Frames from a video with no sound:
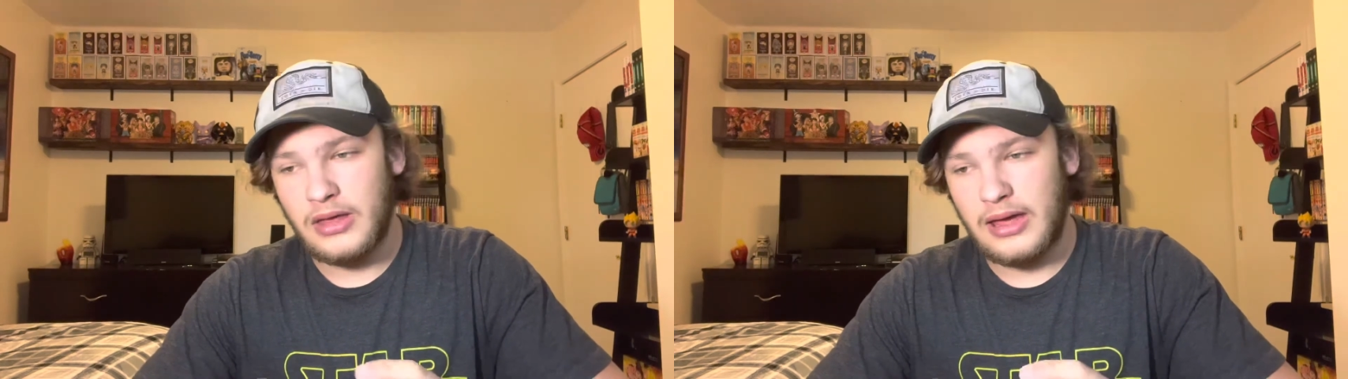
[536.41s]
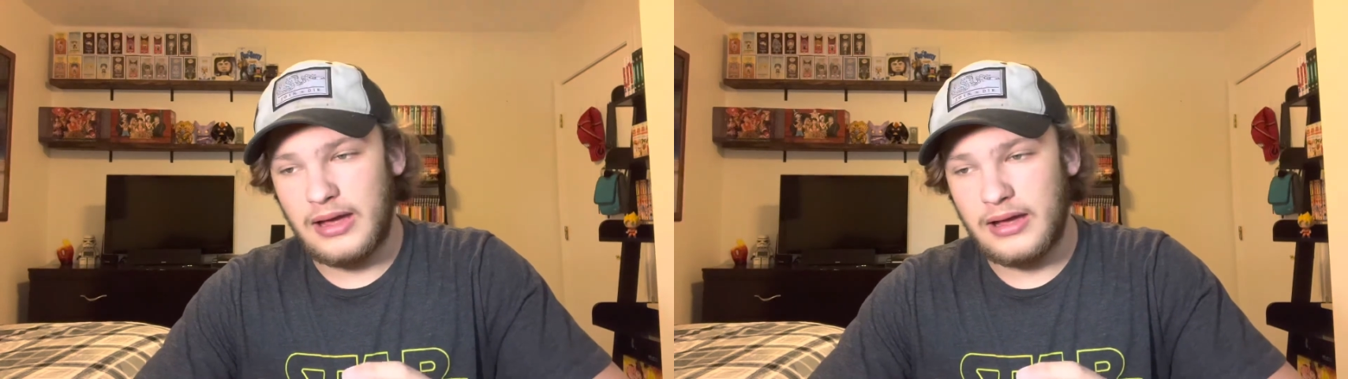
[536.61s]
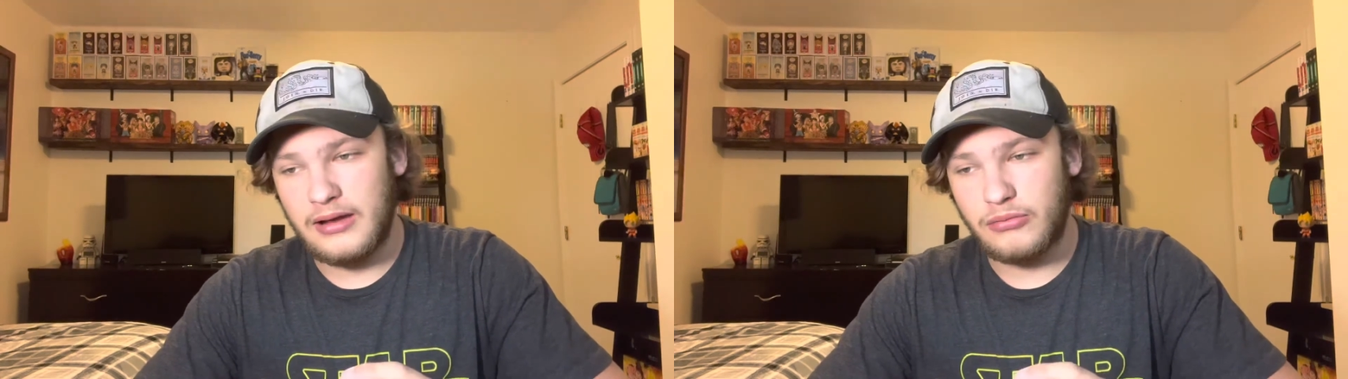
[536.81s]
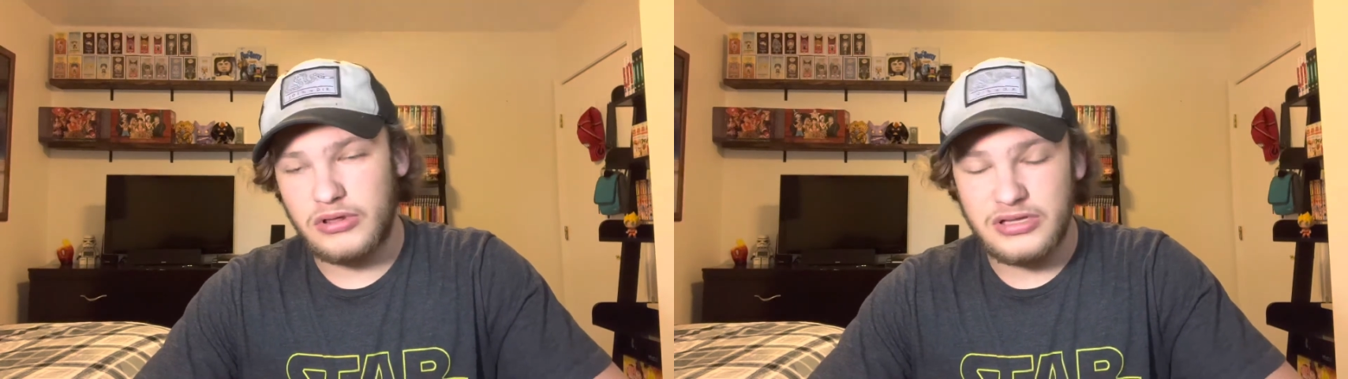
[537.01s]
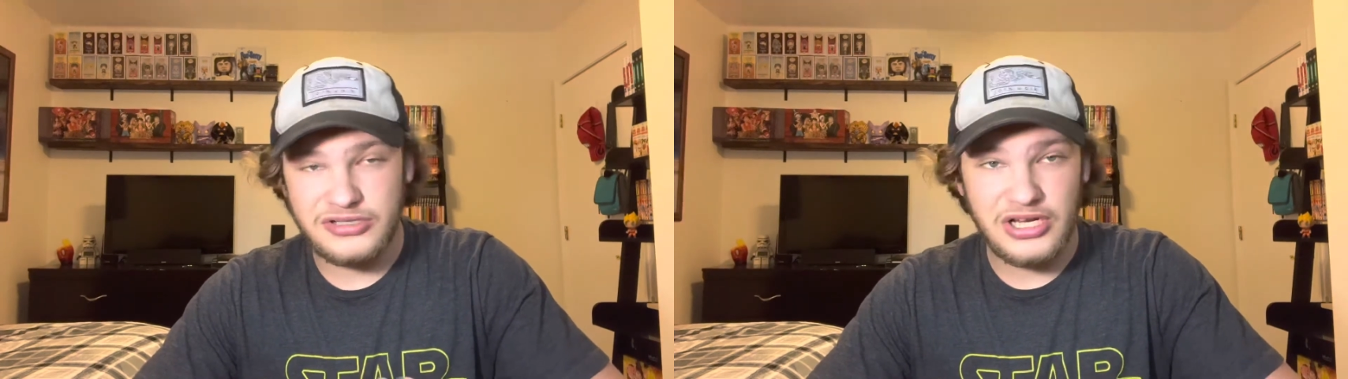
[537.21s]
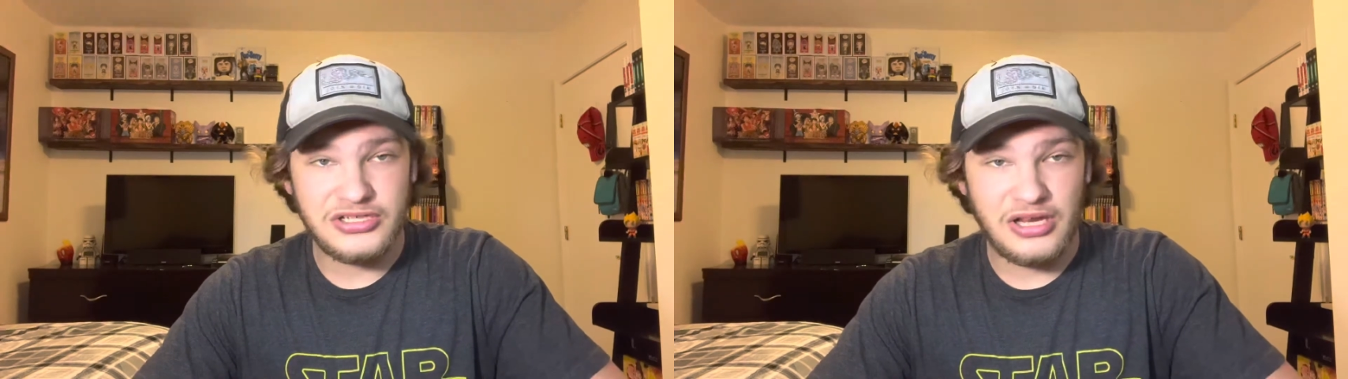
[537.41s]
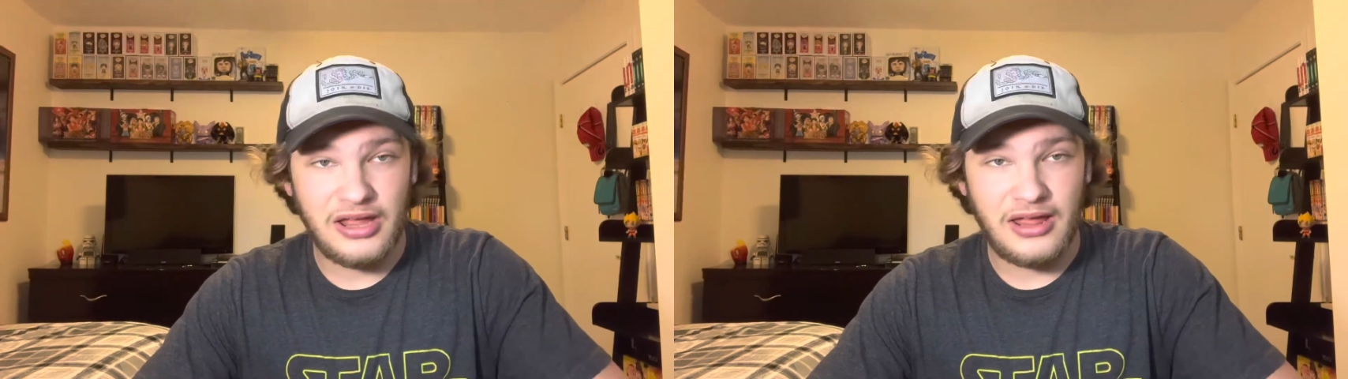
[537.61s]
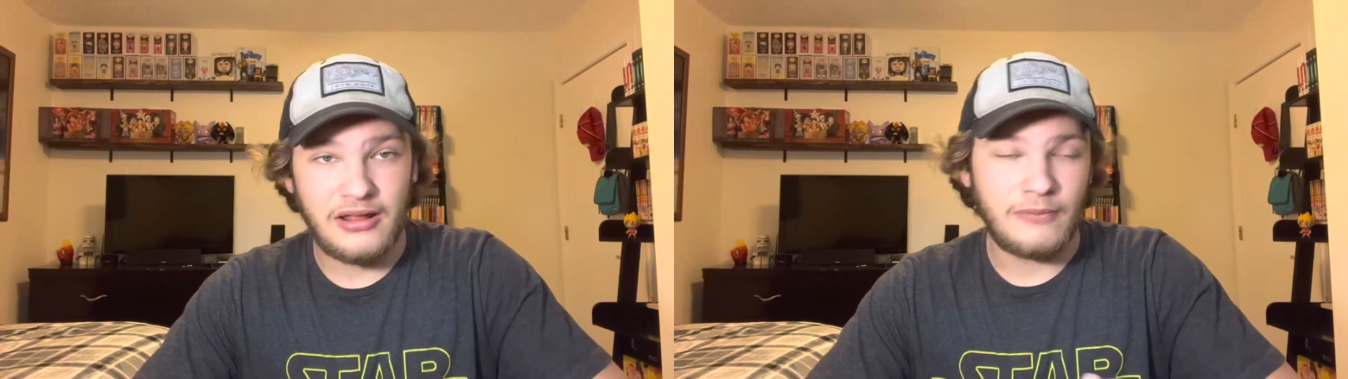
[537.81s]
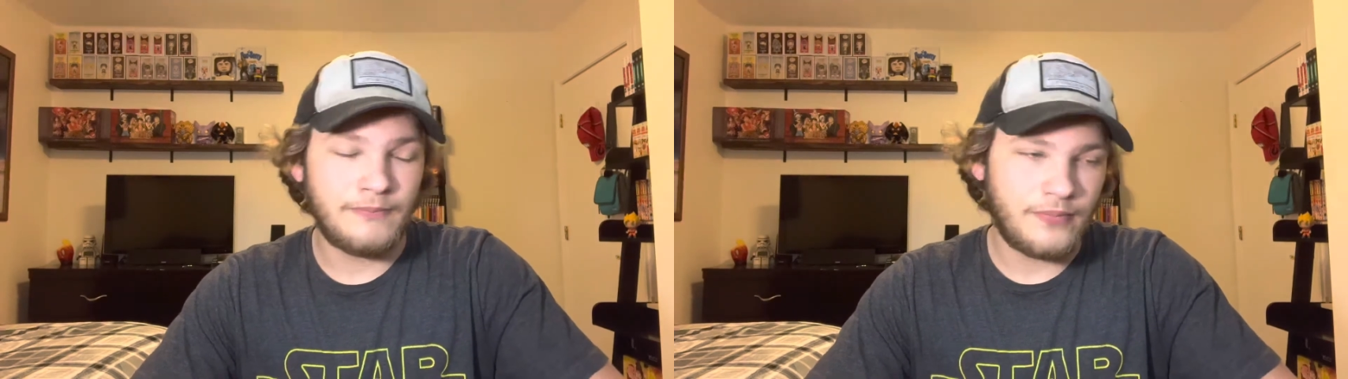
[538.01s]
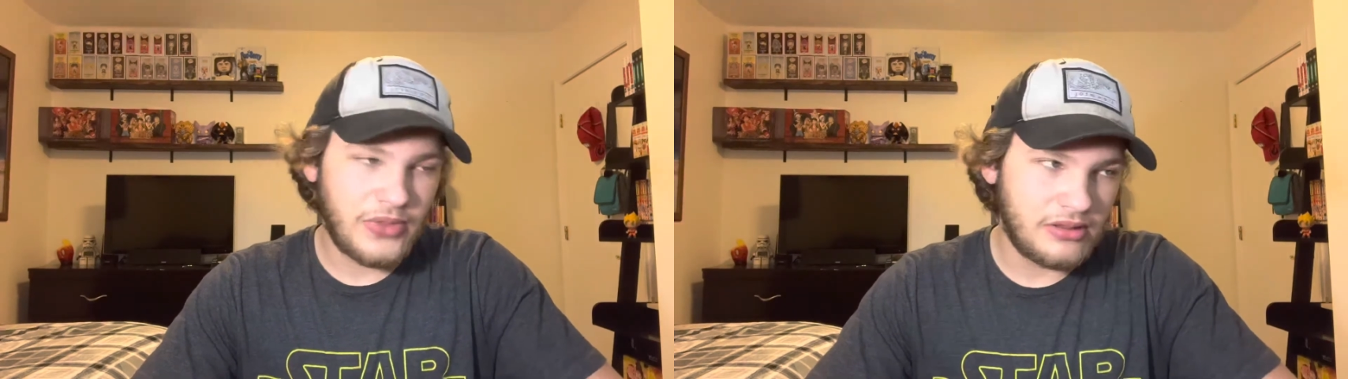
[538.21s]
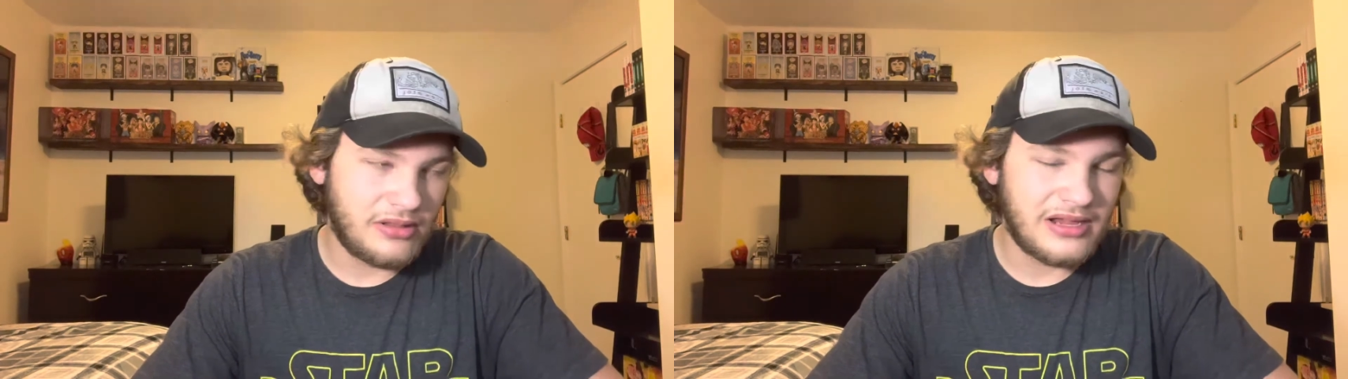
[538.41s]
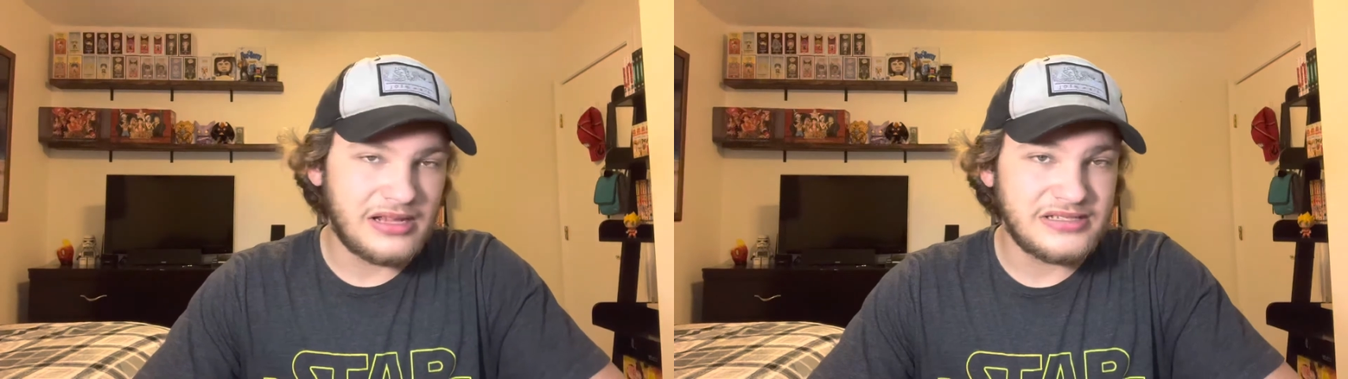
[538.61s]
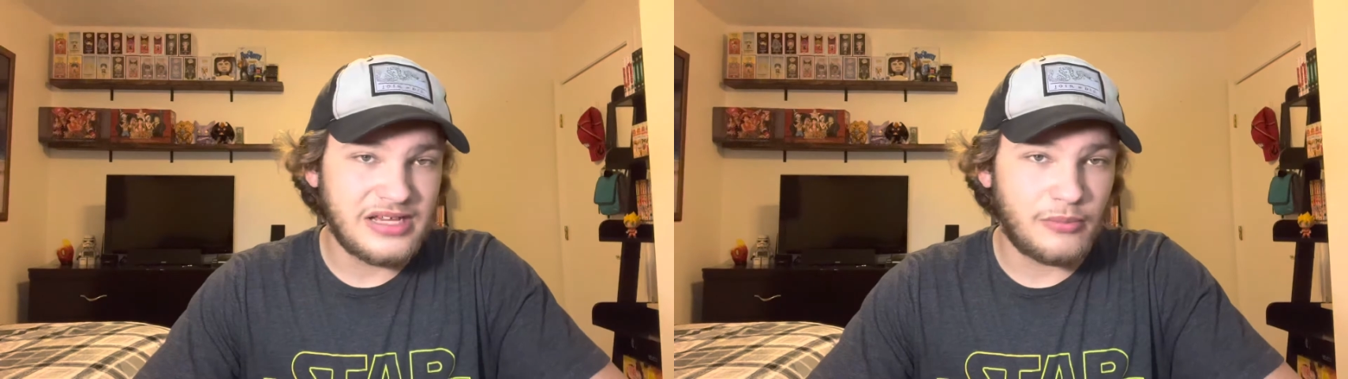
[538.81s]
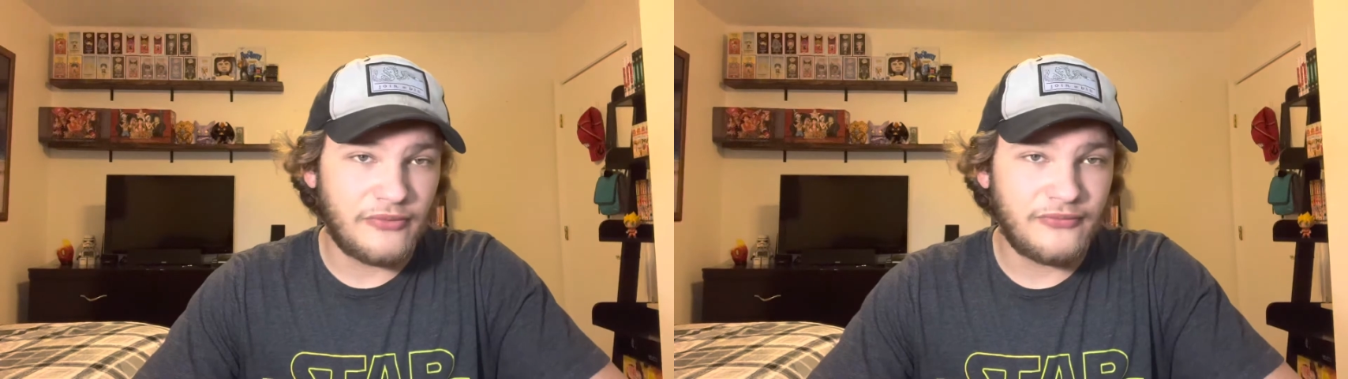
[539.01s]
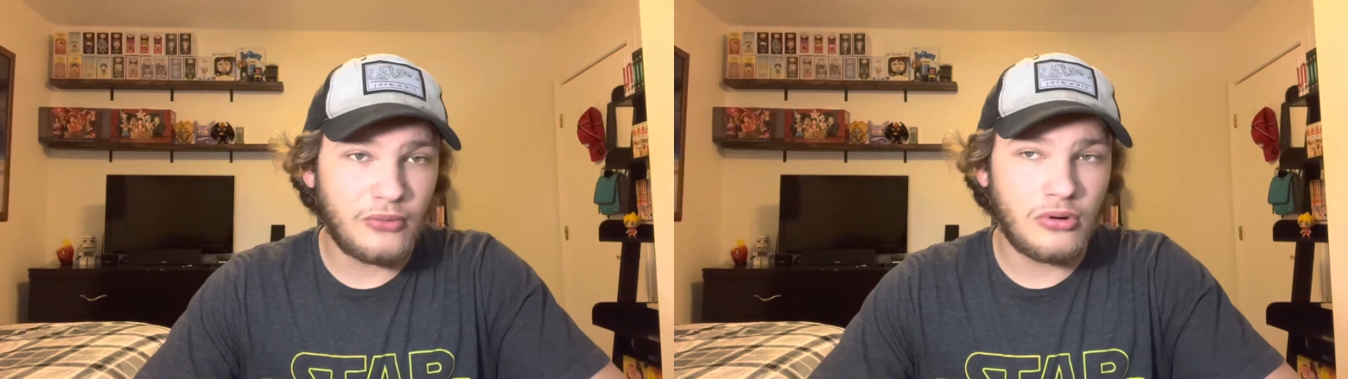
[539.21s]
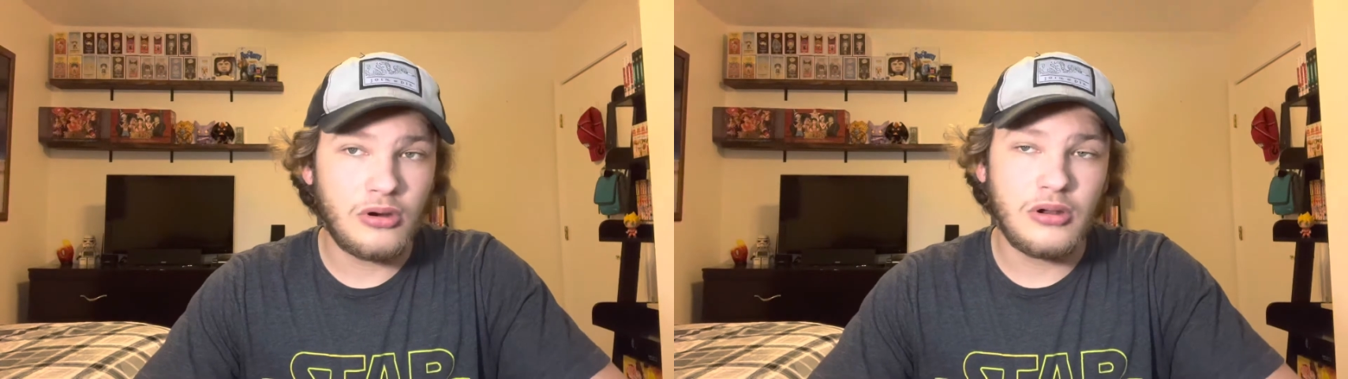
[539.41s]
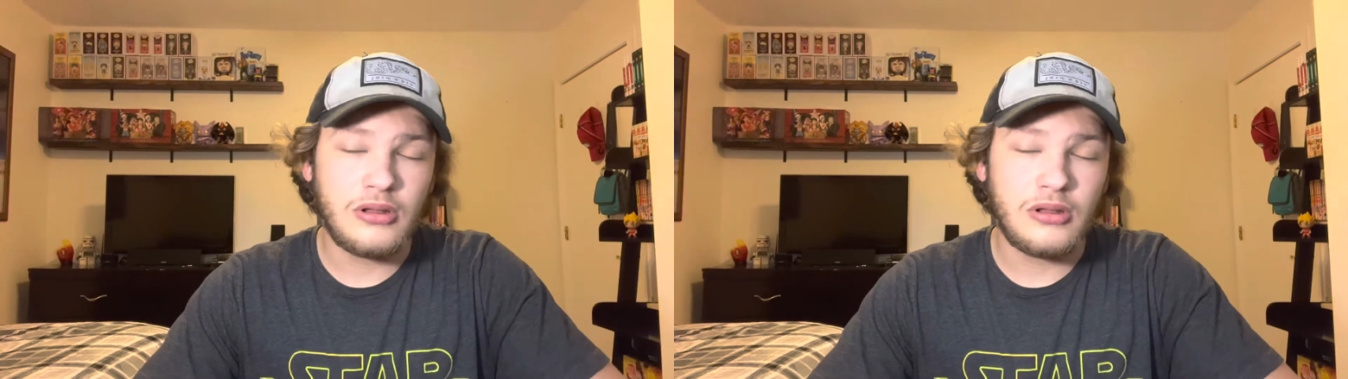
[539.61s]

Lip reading: And with JJK, like I said before,